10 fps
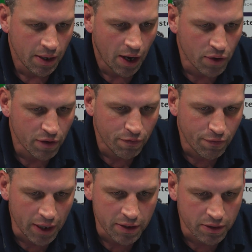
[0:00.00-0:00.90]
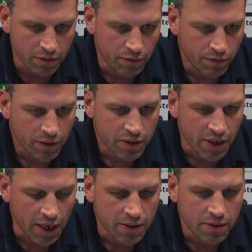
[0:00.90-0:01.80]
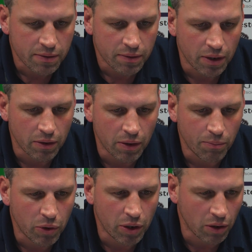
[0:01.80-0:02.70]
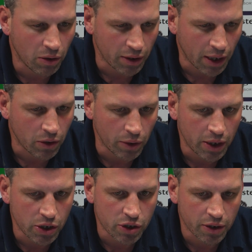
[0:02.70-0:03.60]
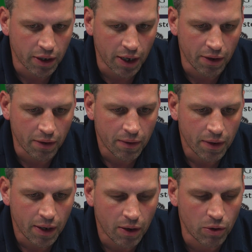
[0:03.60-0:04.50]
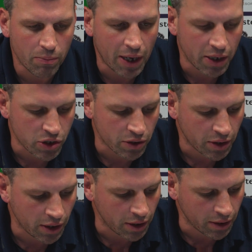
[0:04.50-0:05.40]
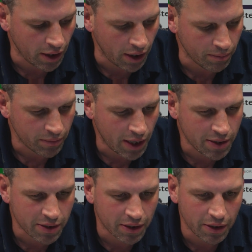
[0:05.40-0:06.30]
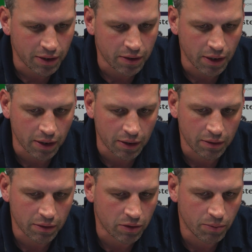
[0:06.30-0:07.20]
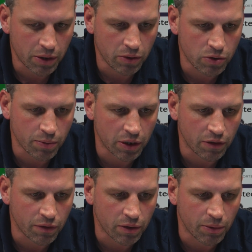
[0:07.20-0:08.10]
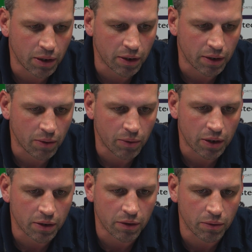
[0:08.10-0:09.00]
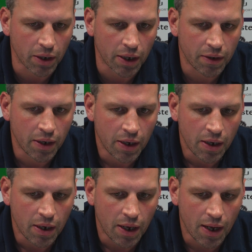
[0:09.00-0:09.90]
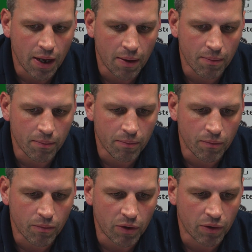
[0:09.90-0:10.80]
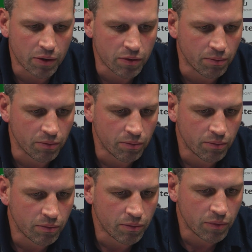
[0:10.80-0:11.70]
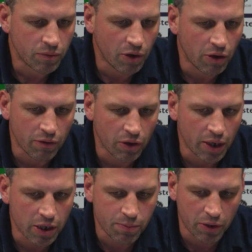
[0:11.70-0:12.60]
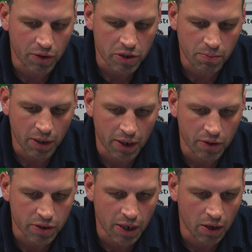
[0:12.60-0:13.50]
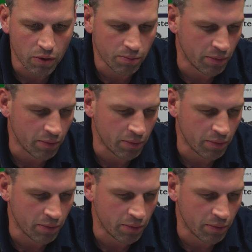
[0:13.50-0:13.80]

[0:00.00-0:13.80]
our defensive sets, you know, and putting all that cohesion together, how we manage our kicking game, that's the key thing. And look, there'll be huge belief in the building that we can do that. We've got some very, very experienced players now,